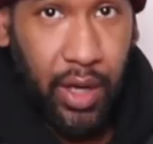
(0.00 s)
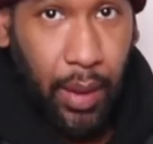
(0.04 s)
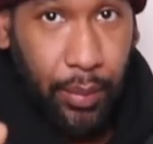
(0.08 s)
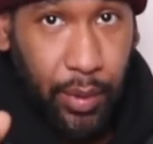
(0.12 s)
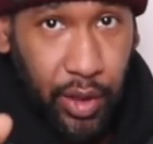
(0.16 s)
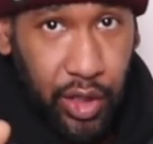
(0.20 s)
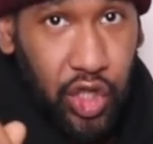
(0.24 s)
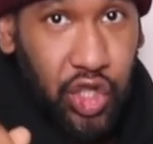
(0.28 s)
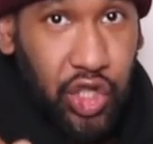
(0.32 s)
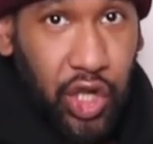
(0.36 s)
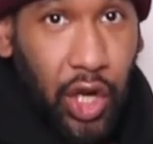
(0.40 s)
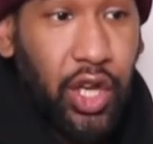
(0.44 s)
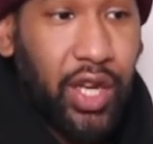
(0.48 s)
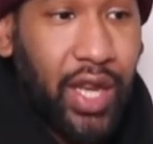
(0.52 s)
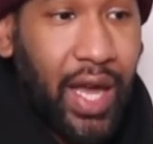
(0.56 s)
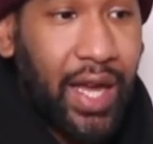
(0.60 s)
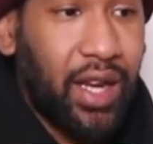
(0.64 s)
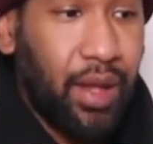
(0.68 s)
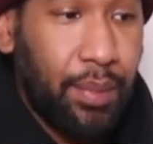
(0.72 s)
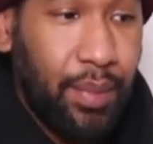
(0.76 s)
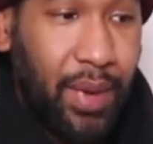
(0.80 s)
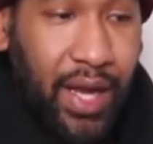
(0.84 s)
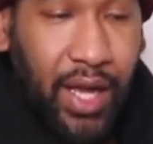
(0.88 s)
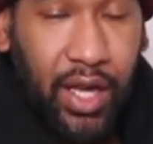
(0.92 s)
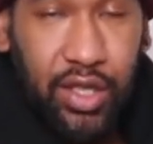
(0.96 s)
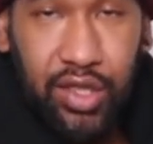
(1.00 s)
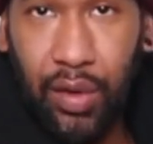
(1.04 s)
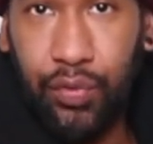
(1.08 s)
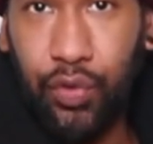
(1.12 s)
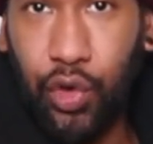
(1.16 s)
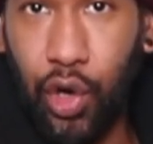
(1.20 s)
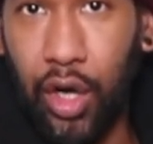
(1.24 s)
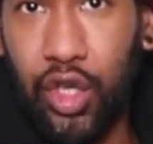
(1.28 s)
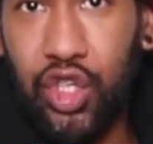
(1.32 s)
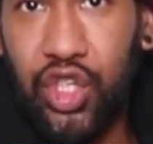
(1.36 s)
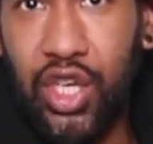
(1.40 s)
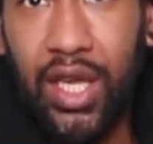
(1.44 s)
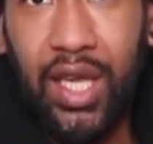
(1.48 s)
And I'm gonna show you that in a minute because I've
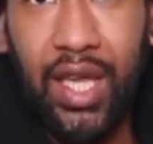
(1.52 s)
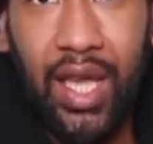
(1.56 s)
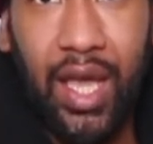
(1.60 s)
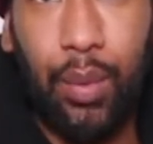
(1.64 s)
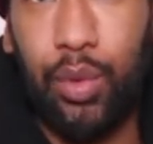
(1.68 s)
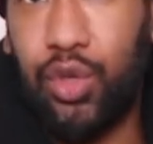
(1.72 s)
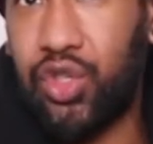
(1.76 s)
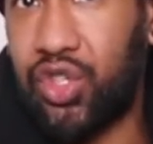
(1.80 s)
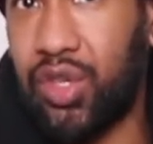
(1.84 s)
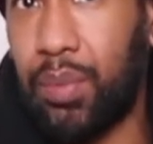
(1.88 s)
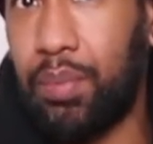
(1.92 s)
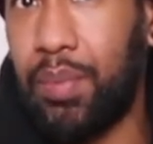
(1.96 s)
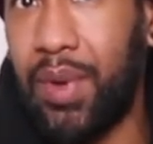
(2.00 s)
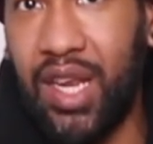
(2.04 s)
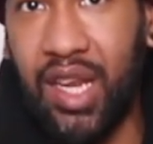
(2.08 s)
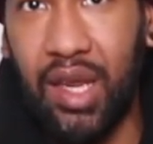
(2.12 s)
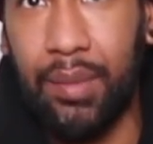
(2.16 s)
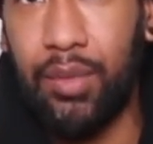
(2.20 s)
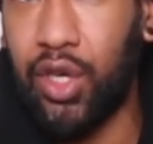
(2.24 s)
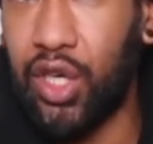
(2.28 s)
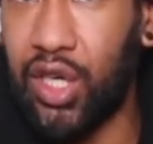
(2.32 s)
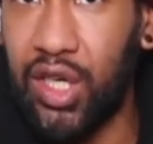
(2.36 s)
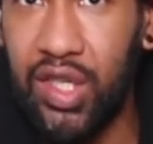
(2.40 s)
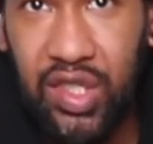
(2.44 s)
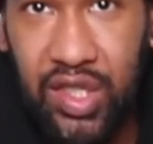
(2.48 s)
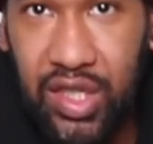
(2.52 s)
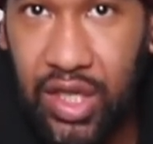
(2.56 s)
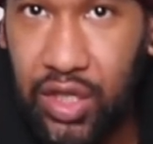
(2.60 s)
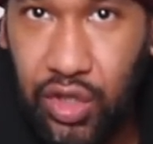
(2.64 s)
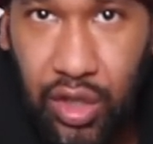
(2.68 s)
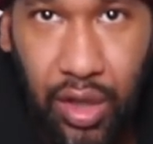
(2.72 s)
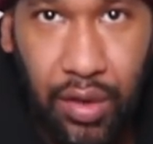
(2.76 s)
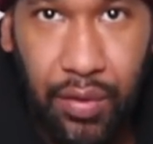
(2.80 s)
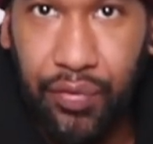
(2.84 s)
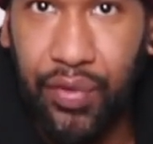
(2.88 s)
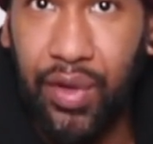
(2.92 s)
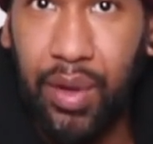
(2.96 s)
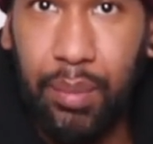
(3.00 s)
got a jacket here which is a medium. You're gonna see it's
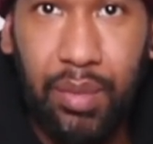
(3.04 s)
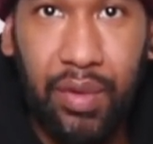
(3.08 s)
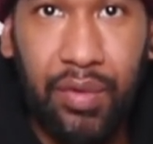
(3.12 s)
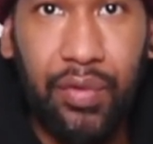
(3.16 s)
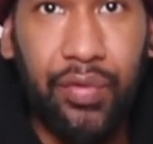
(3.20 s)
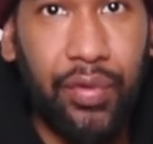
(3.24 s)
gonna fit me